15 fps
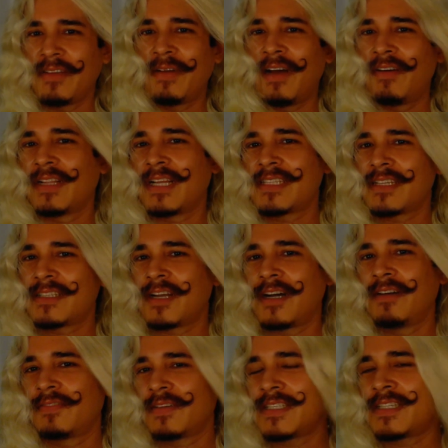Wow, that's a
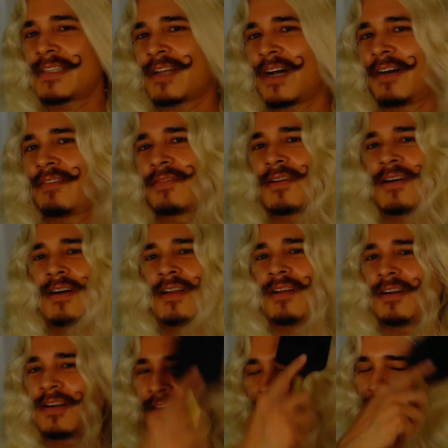tough, it's a tough
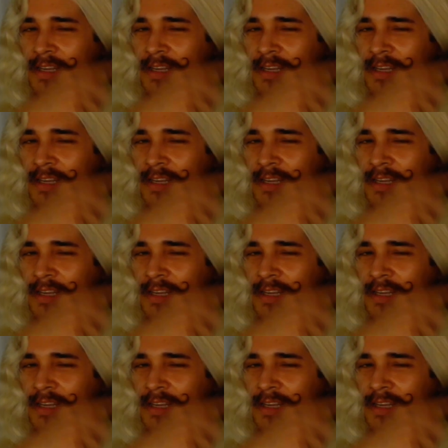color.